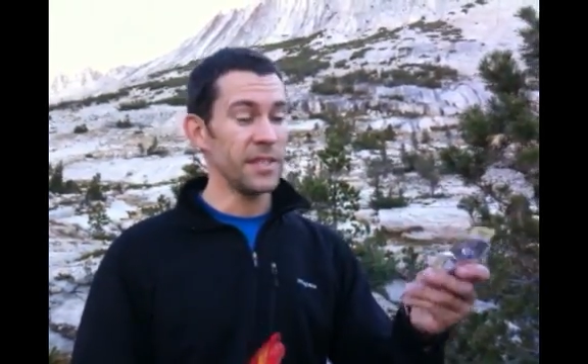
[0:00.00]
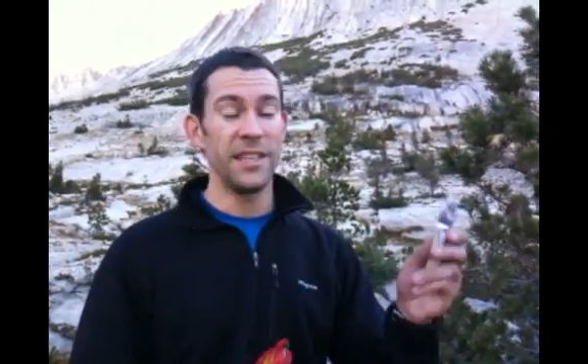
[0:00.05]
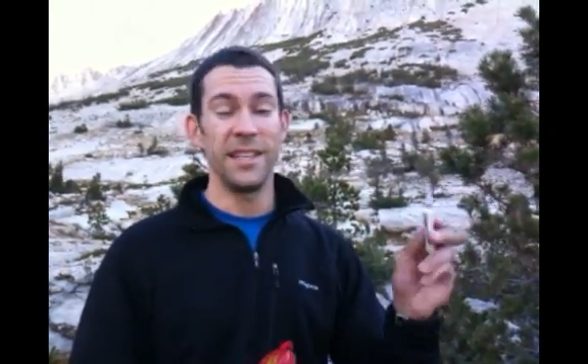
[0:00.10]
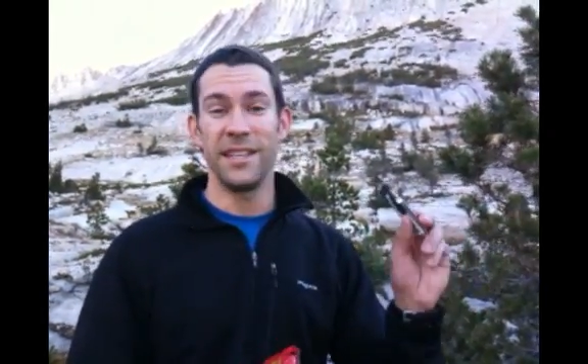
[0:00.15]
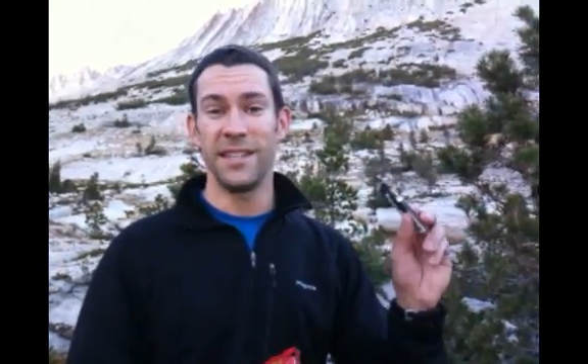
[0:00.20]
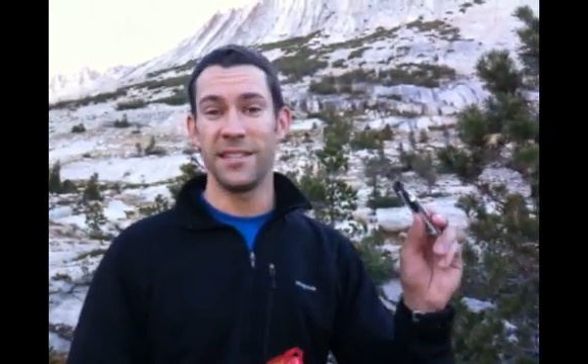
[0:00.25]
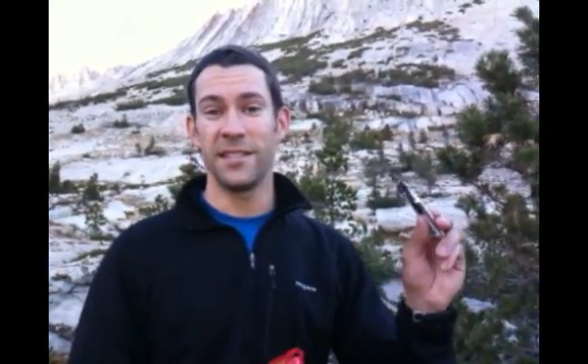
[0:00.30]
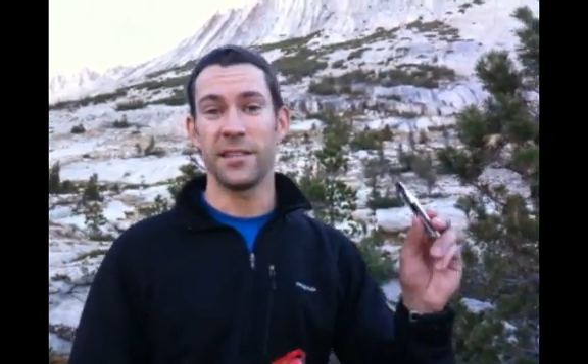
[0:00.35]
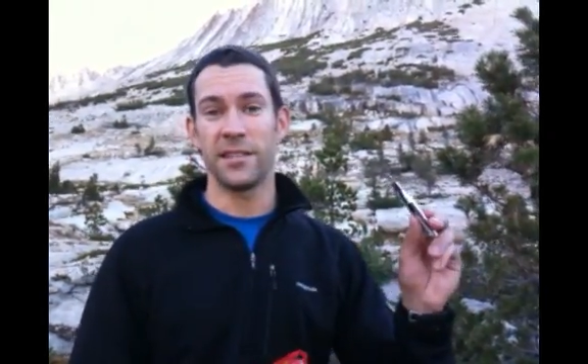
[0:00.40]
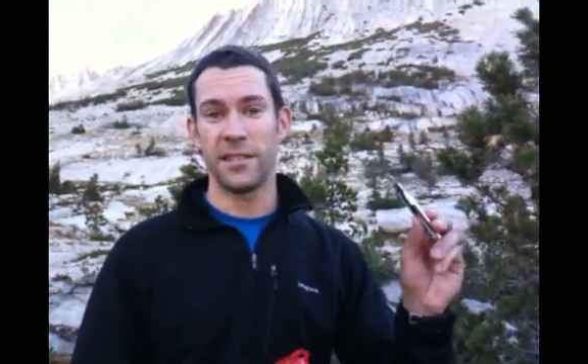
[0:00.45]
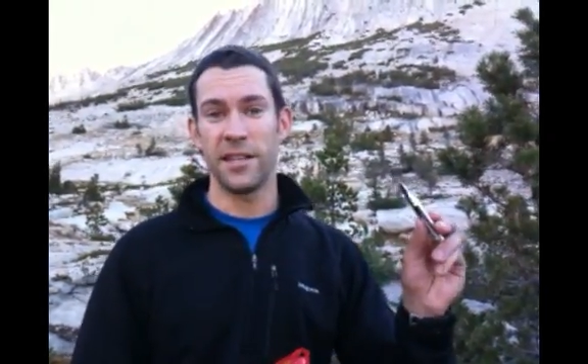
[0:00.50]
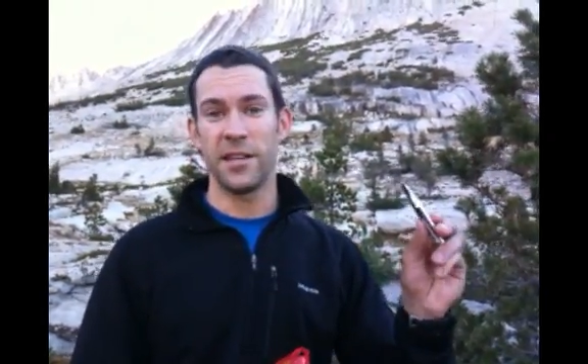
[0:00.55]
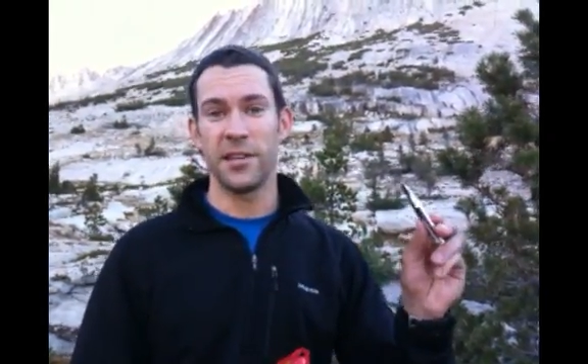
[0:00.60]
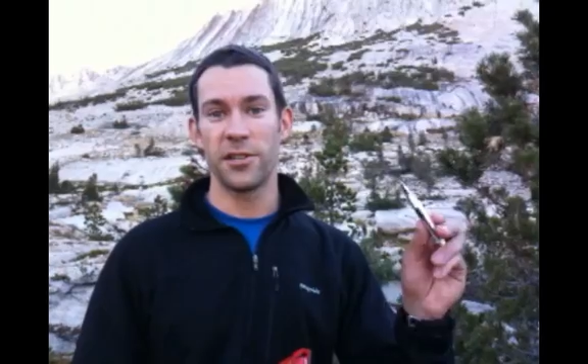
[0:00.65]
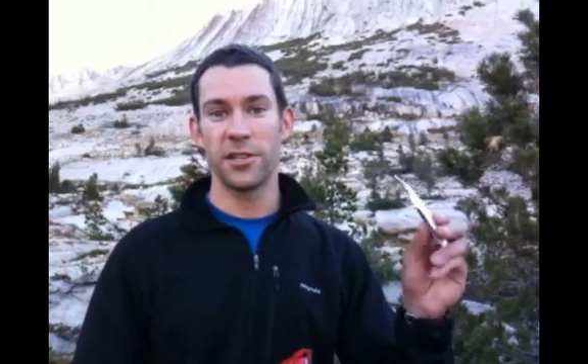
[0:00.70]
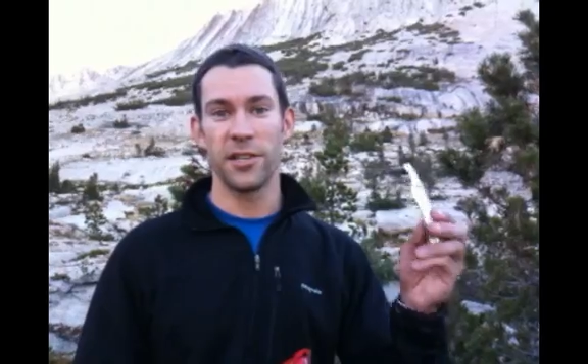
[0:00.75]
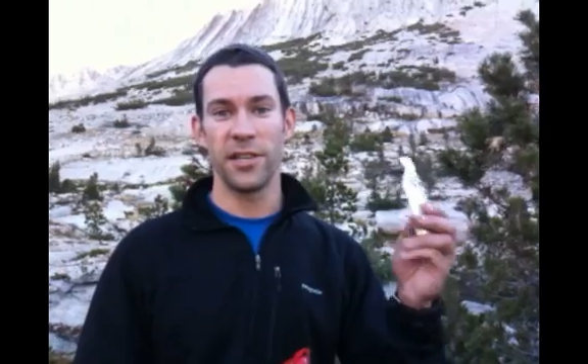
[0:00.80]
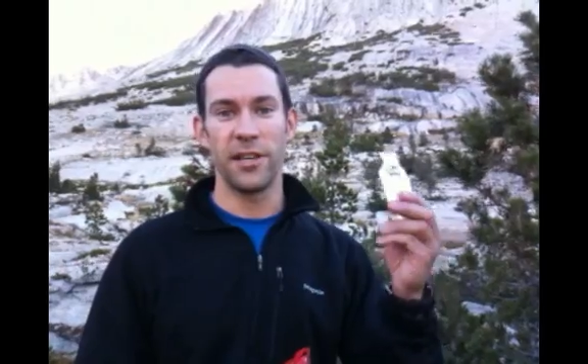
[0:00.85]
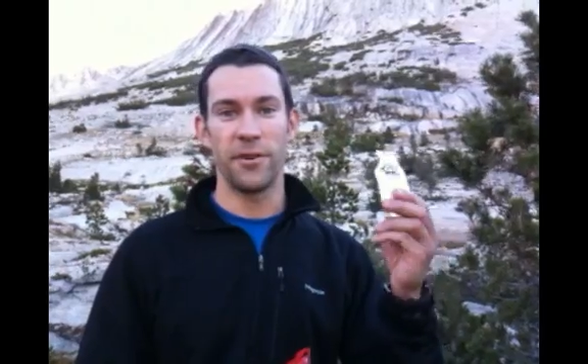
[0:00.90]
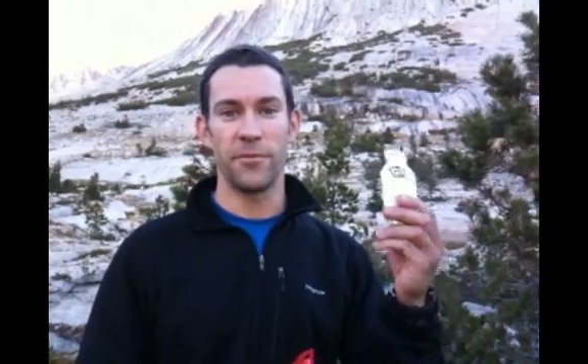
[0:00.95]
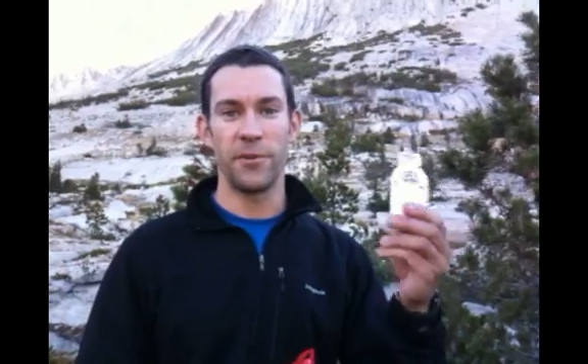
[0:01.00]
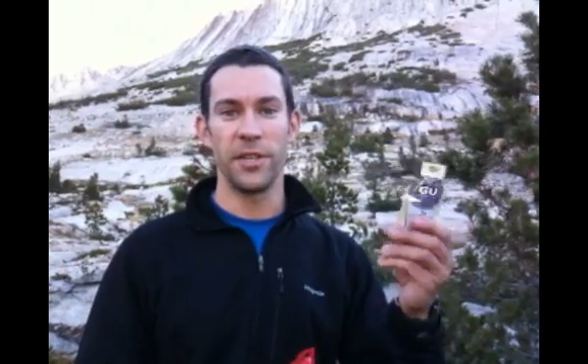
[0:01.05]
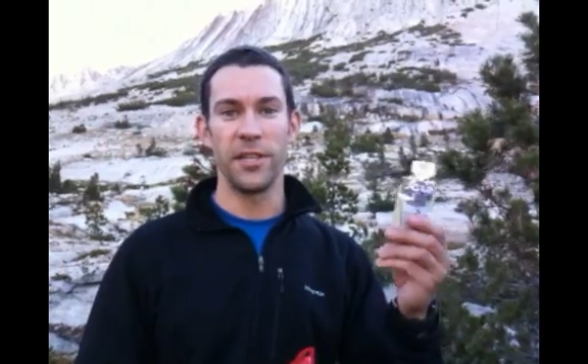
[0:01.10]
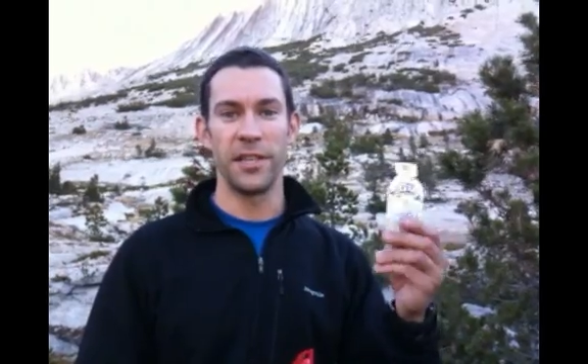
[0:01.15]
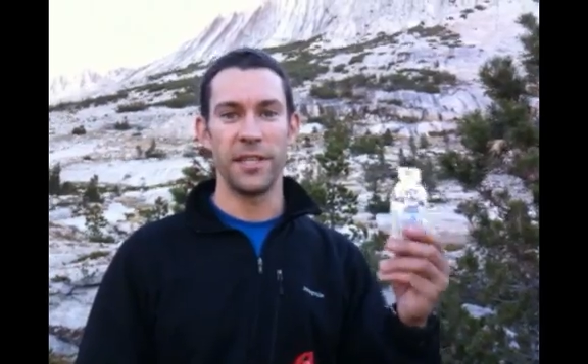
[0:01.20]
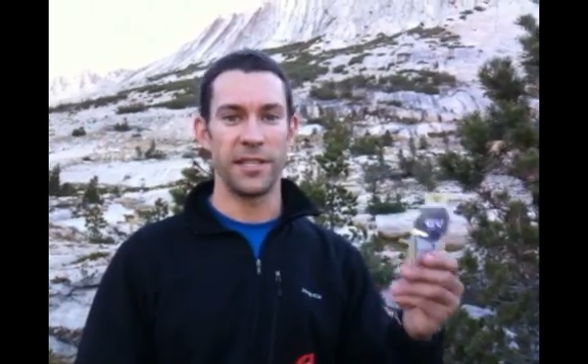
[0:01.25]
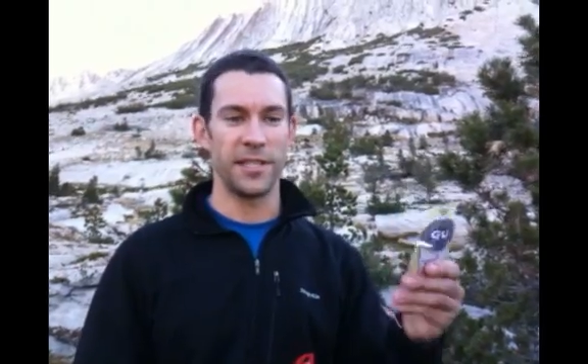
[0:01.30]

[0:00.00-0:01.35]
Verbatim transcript: is essentially a really